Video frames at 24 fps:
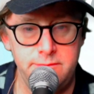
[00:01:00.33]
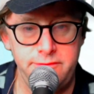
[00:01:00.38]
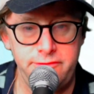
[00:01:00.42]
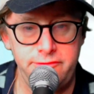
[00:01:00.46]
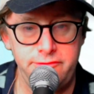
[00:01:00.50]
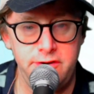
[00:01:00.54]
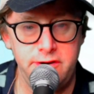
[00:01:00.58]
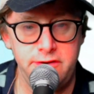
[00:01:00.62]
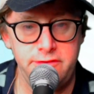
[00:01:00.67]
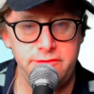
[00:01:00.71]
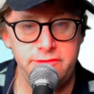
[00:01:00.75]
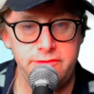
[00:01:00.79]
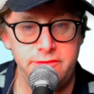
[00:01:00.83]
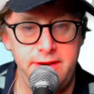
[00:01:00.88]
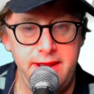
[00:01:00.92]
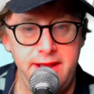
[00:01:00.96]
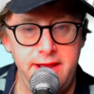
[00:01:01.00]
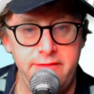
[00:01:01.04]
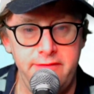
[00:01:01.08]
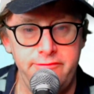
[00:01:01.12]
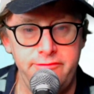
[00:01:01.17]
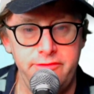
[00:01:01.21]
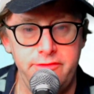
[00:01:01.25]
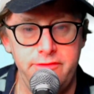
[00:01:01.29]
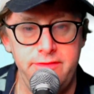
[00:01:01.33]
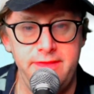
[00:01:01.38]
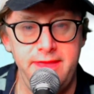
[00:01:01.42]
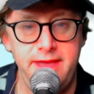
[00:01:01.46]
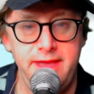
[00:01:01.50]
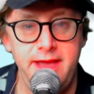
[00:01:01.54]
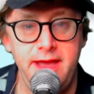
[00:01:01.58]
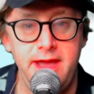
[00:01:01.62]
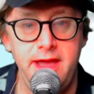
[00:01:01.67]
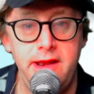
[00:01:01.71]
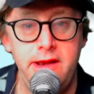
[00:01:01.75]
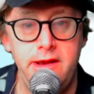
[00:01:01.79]
structure after
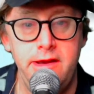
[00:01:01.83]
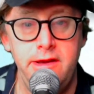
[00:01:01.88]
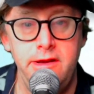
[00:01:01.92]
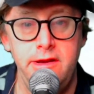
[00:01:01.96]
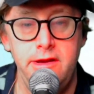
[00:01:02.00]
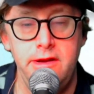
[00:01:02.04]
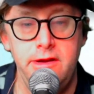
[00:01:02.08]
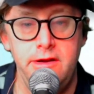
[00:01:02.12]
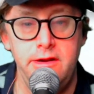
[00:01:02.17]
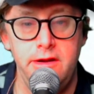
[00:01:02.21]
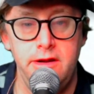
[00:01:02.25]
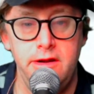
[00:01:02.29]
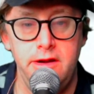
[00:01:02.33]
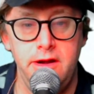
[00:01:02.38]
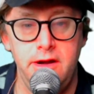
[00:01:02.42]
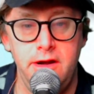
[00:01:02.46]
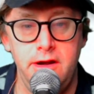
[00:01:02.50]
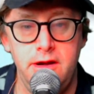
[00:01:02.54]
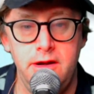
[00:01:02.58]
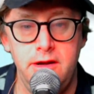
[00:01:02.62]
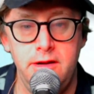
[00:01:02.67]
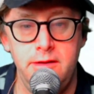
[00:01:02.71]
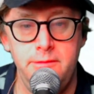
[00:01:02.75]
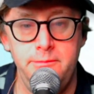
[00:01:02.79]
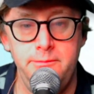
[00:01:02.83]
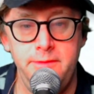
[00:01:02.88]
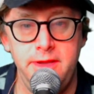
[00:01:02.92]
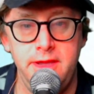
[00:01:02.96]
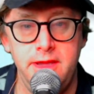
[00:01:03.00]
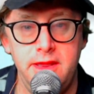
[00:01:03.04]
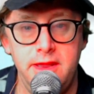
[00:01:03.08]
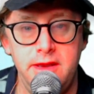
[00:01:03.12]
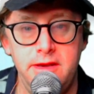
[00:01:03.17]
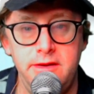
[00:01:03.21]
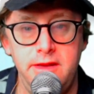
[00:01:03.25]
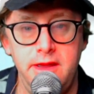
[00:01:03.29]
that.
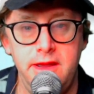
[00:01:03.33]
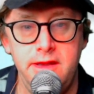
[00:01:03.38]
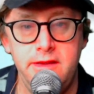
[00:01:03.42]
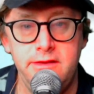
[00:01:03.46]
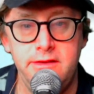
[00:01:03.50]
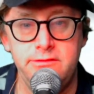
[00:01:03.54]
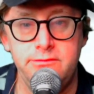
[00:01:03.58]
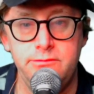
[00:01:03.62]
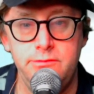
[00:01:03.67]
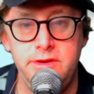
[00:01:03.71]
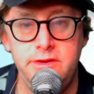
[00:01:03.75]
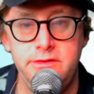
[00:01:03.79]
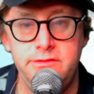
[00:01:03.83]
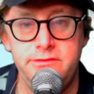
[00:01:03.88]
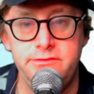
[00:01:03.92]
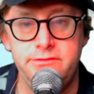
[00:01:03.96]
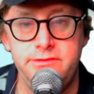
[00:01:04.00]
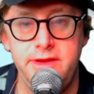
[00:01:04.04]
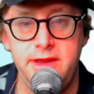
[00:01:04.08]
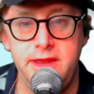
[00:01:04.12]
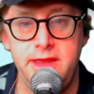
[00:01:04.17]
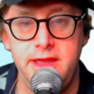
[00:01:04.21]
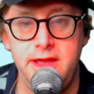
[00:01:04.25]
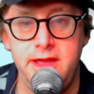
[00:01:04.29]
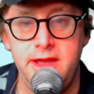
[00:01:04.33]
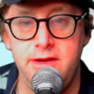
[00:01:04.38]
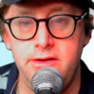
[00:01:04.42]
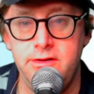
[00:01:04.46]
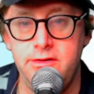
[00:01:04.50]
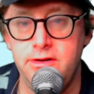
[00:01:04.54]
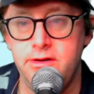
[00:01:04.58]
And as we check out